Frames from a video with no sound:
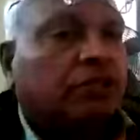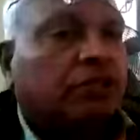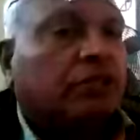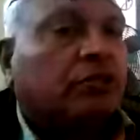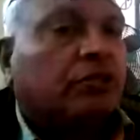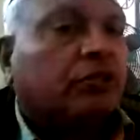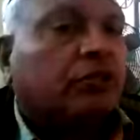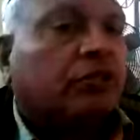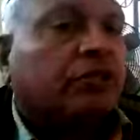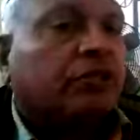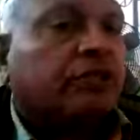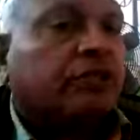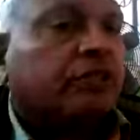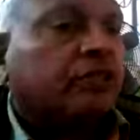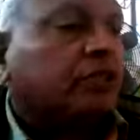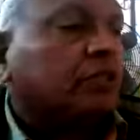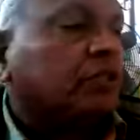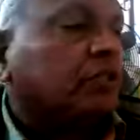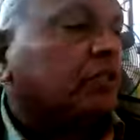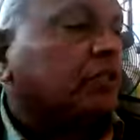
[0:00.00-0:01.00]
You have to
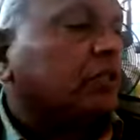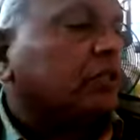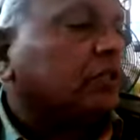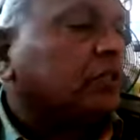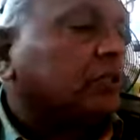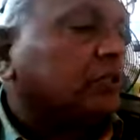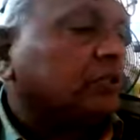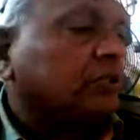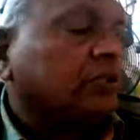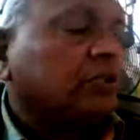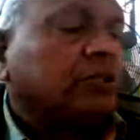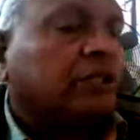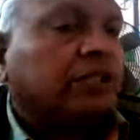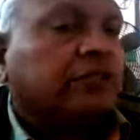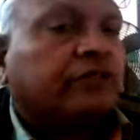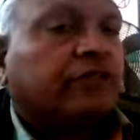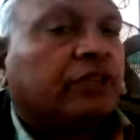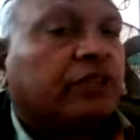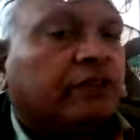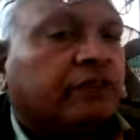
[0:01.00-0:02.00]
consider these
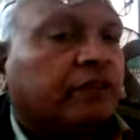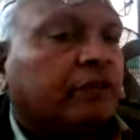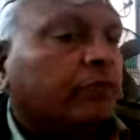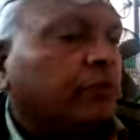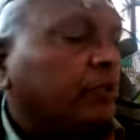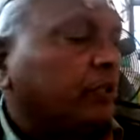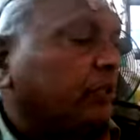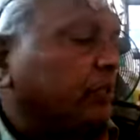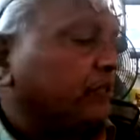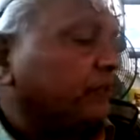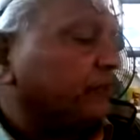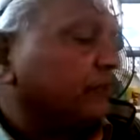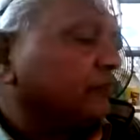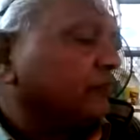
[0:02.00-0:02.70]
details for every building.